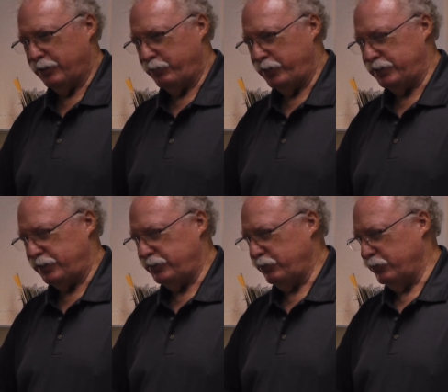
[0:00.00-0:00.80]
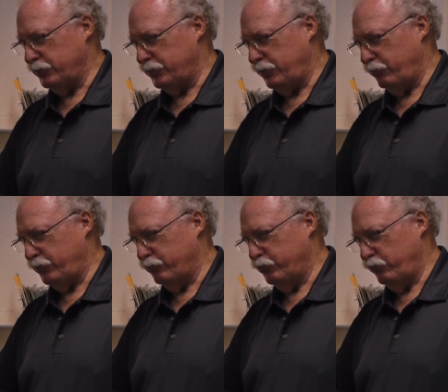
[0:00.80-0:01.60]
But it's easier to see when
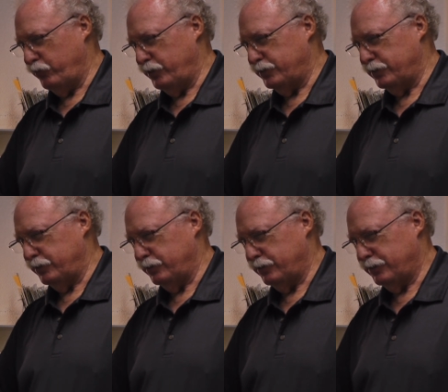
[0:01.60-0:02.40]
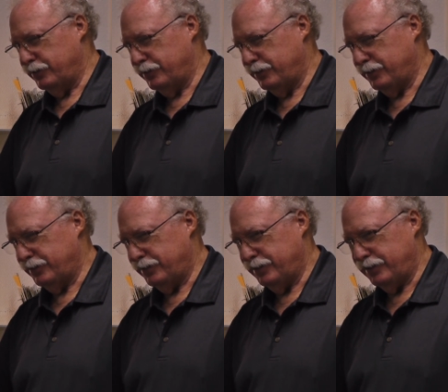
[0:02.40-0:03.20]
you're moving, isn't it? Yes.
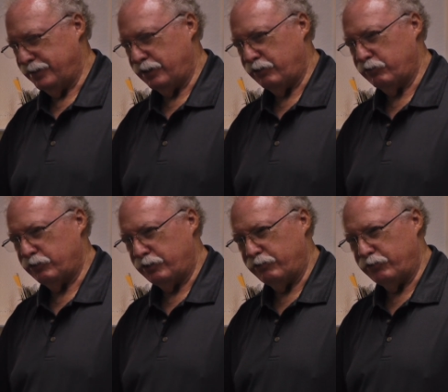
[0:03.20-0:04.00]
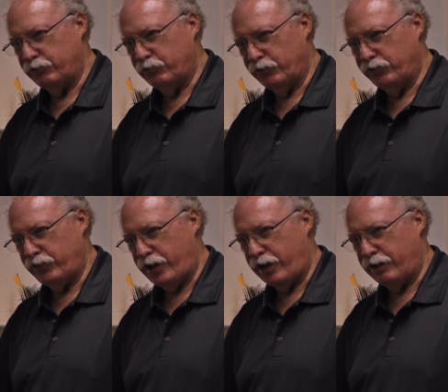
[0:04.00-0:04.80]
Yeah, how, how cool is
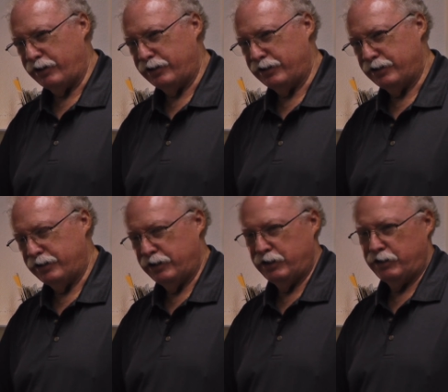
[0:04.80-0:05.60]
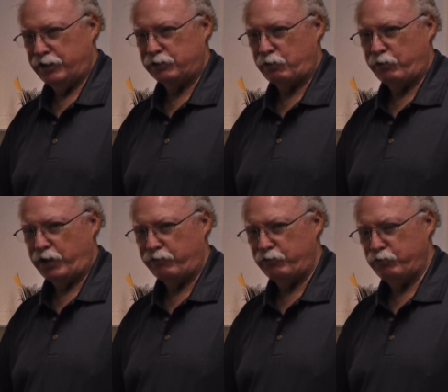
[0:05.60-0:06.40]
that? Yeah. That's why we
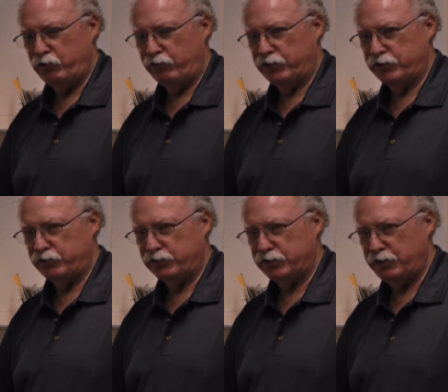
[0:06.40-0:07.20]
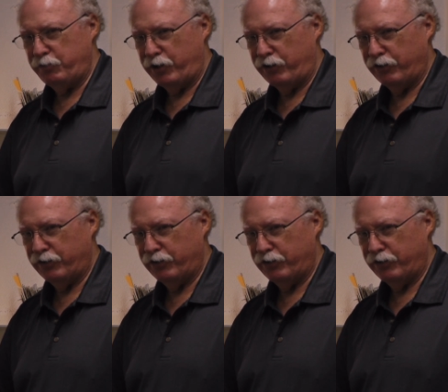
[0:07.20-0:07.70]
have you move, because you can see better.